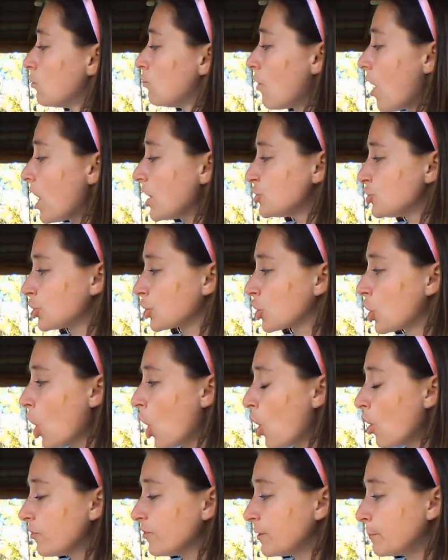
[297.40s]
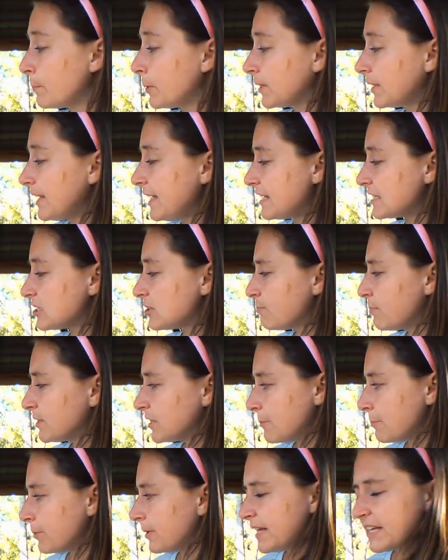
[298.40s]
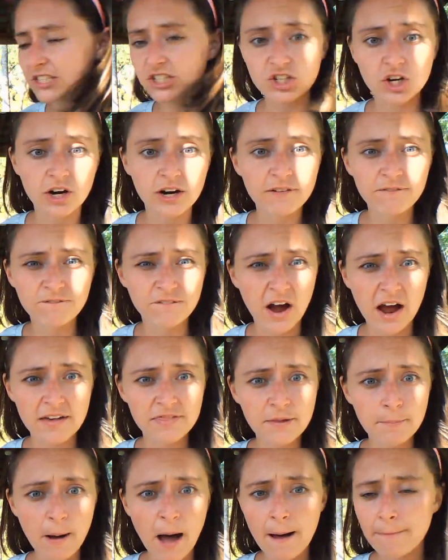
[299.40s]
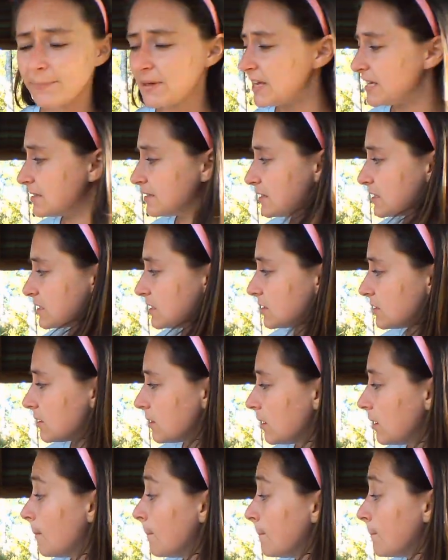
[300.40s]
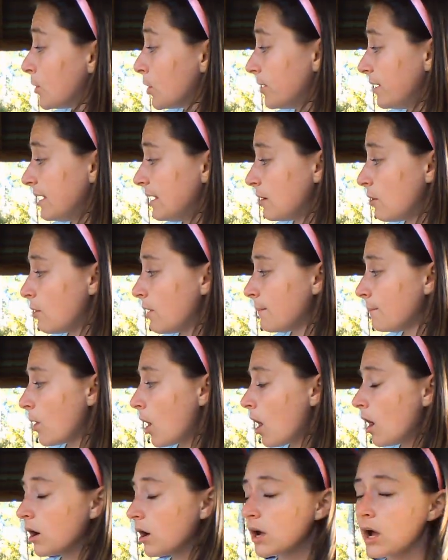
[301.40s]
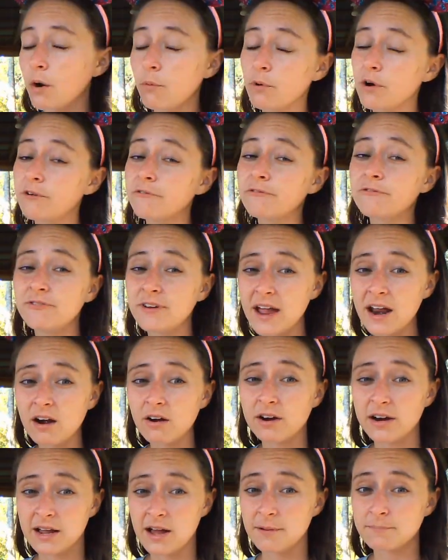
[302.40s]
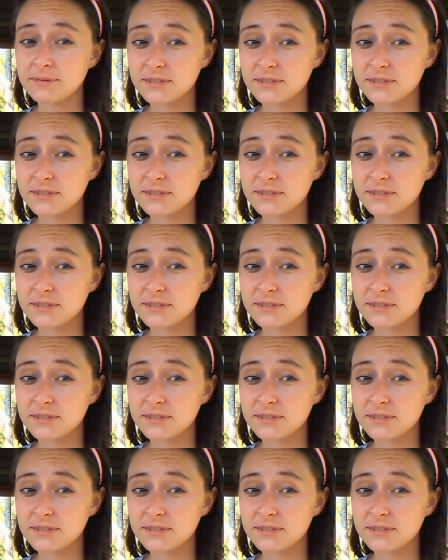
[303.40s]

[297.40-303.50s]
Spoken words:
Roger called the police, but the police couldn't find the puppies. Perdito and Pongo were very